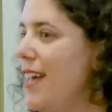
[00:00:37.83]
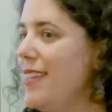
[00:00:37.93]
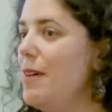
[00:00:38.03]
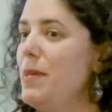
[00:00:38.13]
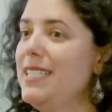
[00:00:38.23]

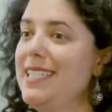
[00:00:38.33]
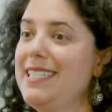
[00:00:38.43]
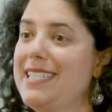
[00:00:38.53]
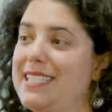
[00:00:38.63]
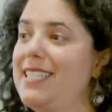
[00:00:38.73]
That means
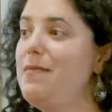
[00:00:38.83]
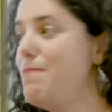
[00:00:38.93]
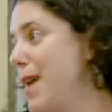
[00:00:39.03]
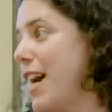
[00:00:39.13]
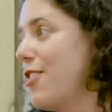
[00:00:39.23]
it doesn't
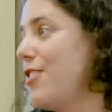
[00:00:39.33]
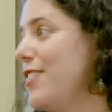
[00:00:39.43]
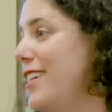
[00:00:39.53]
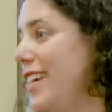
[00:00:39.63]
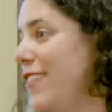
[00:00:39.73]

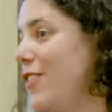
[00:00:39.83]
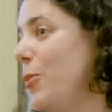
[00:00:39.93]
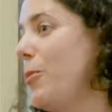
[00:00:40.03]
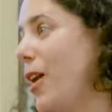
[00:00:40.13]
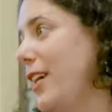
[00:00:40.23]
matter if your
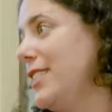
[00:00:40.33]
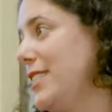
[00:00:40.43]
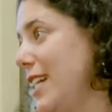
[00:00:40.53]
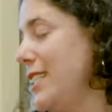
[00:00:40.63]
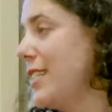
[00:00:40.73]
product
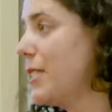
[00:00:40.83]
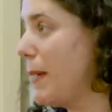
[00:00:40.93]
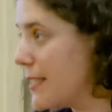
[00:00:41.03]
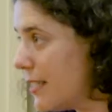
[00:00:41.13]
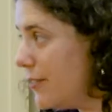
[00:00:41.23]
is less
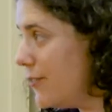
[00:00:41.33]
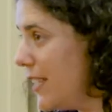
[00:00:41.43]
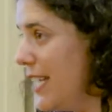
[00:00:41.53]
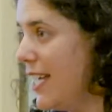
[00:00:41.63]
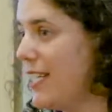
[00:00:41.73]
expensive,
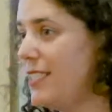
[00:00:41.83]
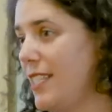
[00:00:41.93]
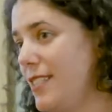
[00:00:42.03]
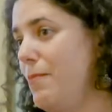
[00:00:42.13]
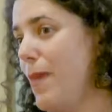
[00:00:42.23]
and it
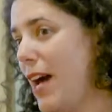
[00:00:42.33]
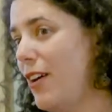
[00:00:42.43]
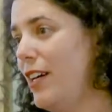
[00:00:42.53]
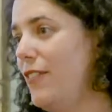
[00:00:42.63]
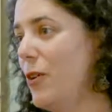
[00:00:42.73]
doesn't
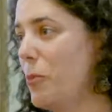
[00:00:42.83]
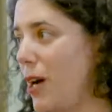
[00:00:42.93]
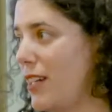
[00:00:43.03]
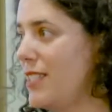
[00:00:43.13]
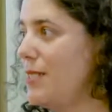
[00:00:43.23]
matter if your
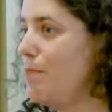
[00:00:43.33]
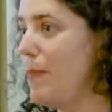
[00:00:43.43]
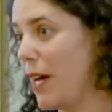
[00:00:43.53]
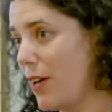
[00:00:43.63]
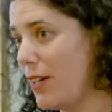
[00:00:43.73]
product is
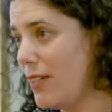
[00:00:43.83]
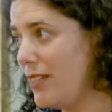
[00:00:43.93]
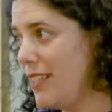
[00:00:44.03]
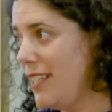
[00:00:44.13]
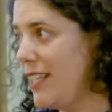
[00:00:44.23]
better.
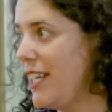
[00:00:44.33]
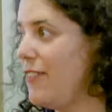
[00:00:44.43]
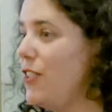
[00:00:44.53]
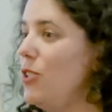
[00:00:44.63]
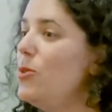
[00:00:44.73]

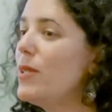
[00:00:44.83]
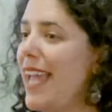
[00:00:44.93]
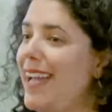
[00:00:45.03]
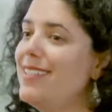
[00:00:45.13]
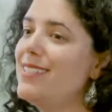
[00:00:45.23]
If you
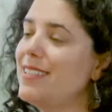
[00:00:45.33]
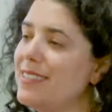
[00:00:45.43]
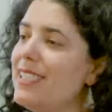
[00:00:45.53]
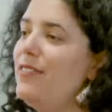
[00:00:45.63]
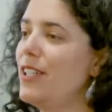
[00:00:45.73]
can't
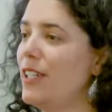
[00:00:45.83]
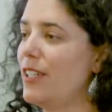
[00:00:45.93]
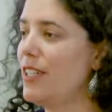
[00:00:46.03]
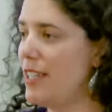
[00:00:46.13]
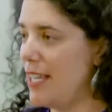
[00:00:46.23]
deliver
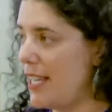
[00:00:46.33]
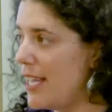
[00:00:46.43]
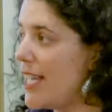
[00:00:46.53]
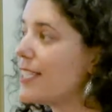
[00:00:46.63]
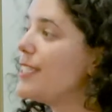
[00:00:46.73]
the
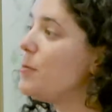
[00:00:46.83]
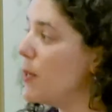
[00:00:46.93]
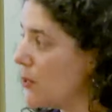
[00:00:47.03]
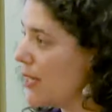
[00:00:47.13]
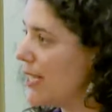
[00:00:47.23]

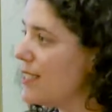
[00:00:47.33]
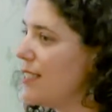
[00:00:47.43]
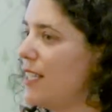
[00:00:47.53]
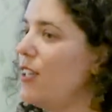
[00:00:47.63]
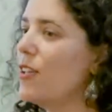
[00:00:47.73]
experience
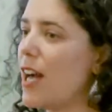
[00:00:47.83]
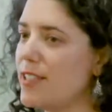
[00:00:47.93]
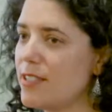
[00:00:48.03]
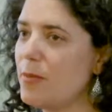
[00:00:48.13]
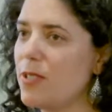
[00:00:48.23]
that your
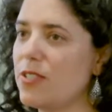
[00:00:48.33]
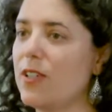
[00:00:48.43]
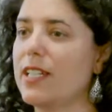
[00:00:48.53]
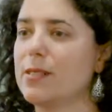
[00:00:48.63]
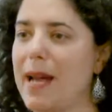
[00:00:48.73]
customers
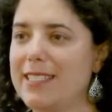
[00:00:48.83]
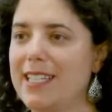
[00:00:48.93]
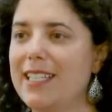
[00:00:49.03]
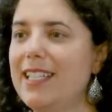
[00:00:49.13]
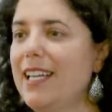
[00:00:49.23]
are
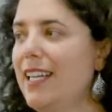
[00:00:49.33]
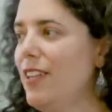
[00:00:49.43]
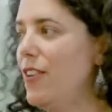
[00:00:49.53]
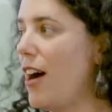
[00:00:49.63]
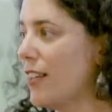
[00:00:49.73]
expecting,
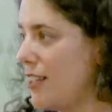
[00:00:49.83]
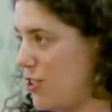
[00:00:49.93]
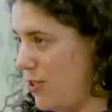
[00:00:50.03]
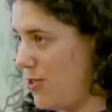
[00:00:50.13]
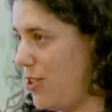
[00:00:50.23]
they're not going
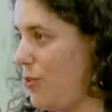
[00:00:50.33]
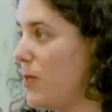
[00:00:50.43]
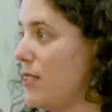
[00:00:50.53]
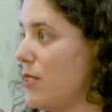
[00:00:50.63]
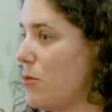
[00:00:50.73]
to choose to do
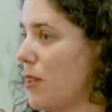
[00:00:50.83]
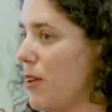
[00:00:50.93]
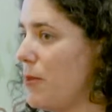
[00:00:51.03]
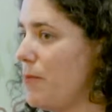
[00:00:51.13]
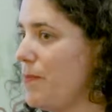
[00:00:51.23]
business with you,